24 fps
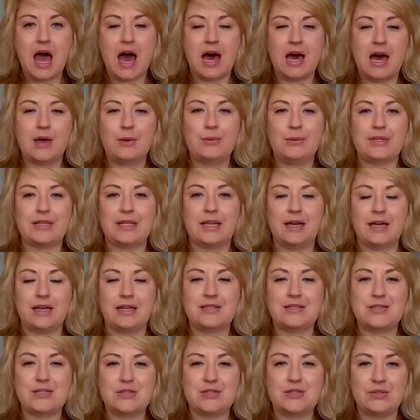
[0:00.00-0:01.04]
I would
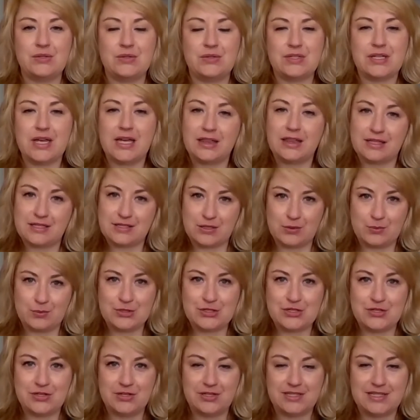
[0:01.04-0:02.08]
like to take this
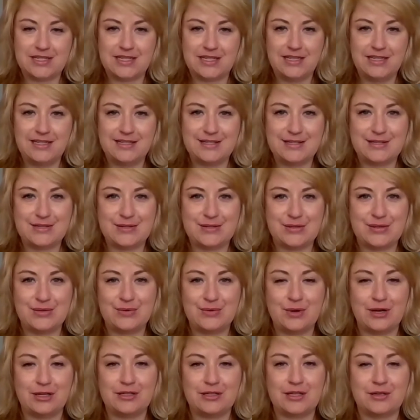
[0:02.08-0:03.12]
opportunity to
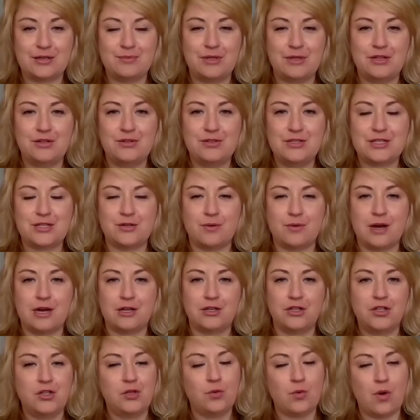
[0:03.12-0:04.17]
welcome you to our
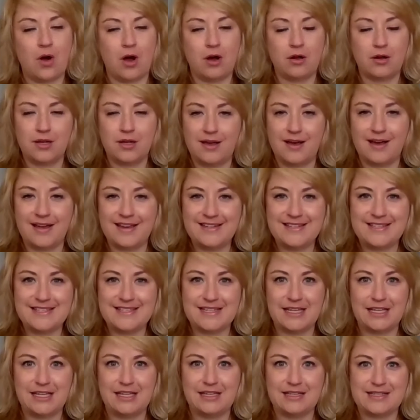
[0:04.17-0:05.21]
new online
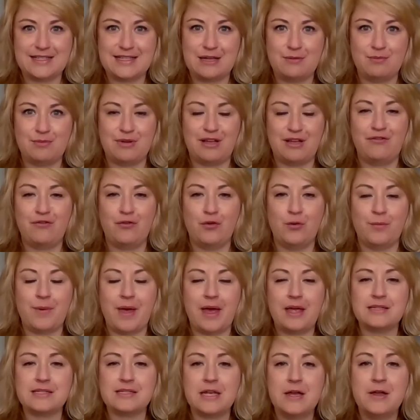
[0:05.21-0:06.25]
singing assembly
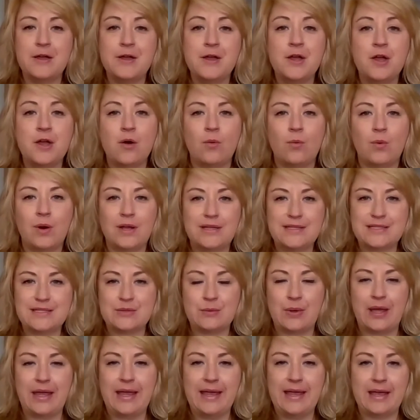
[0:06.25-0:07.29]
format. Once
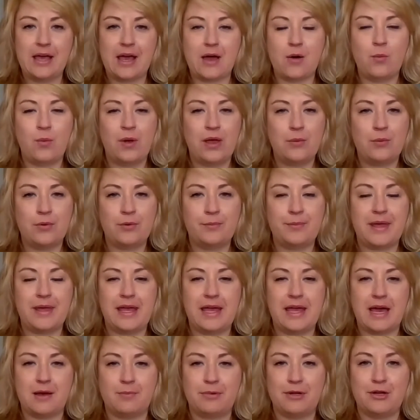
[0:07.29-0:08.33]
a week, we will
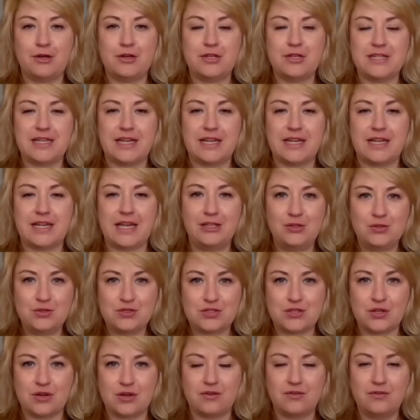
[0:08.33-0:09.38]
be uploading a new
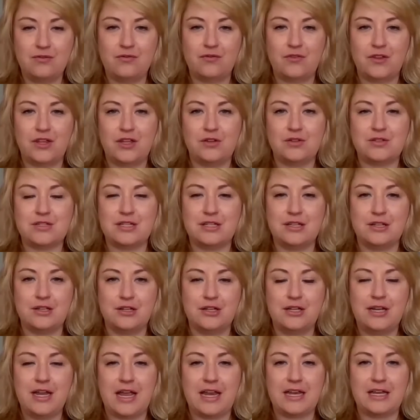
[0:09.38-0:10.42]
song for you to
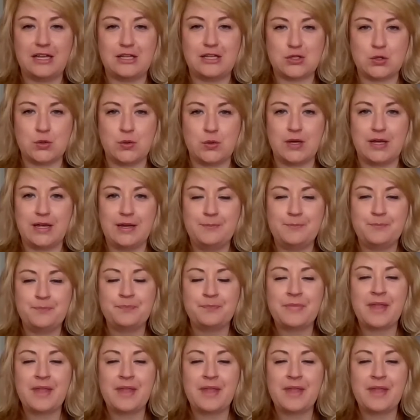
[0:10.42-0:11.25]
learn and enjoy.